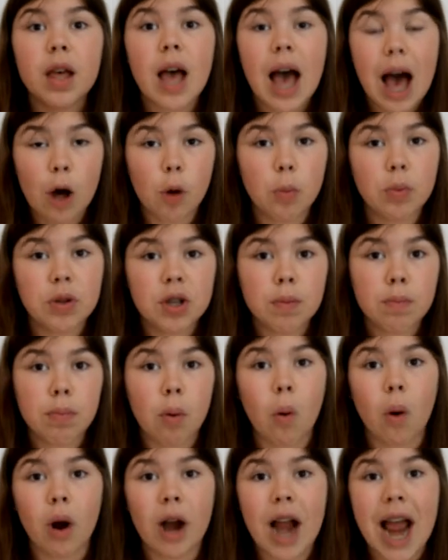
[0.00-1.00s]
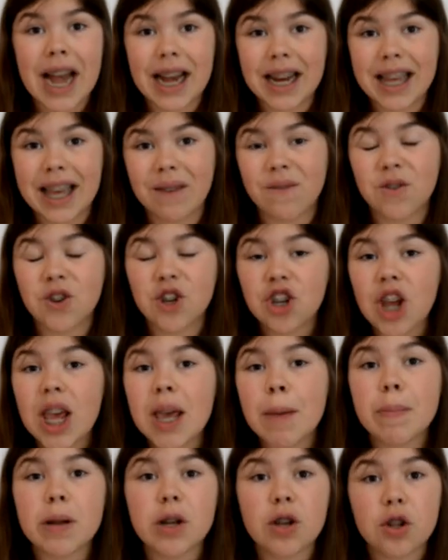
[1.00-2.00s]
help support and give
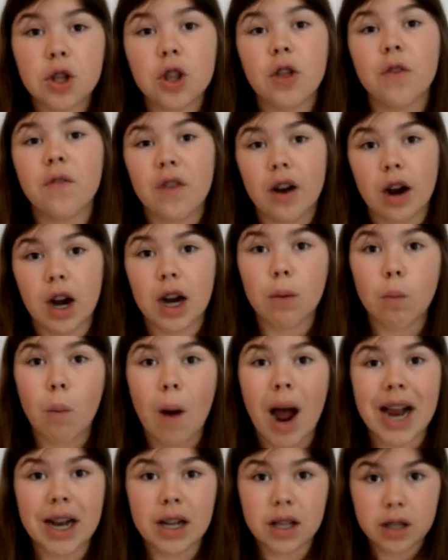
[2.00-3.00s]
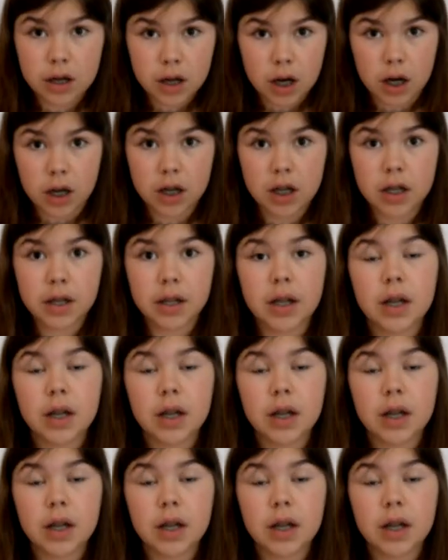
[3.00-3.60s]
shape to the very wide skirts.